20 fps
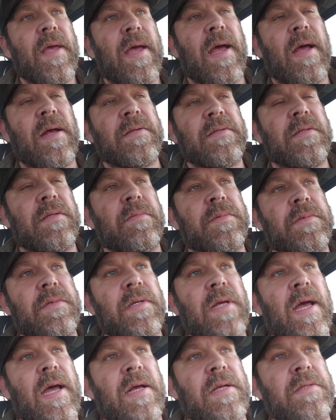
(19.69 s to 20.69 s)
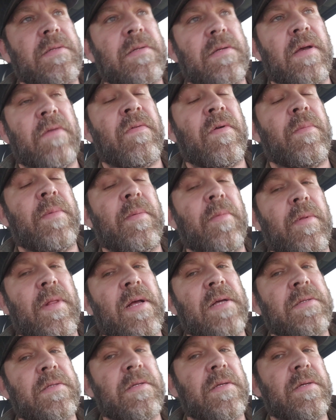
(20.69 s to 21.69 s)
I've heard people
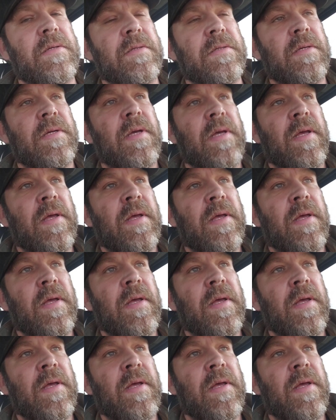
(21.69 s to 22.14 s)
ask this: